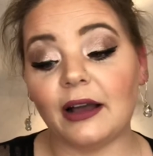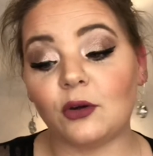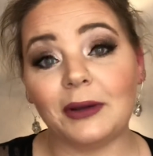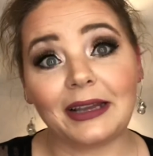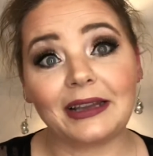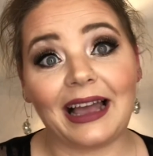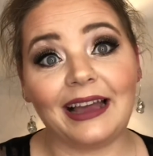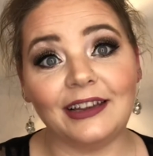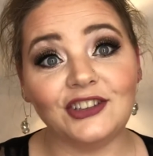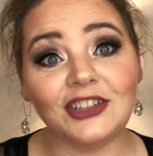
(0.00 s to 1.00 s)
quick
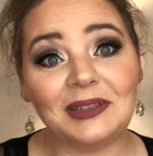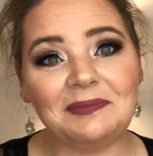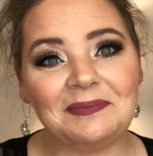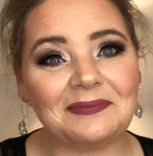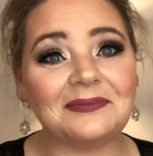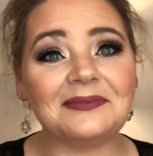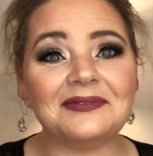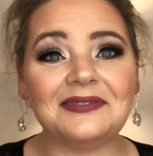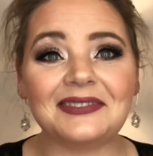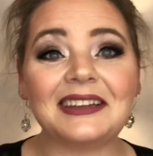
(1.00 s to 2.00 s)
addition.
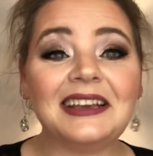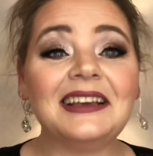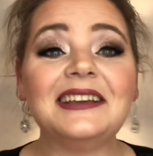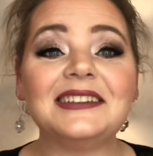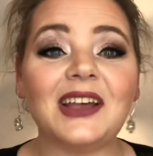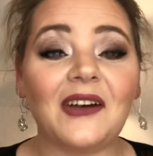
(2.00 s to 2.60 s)
So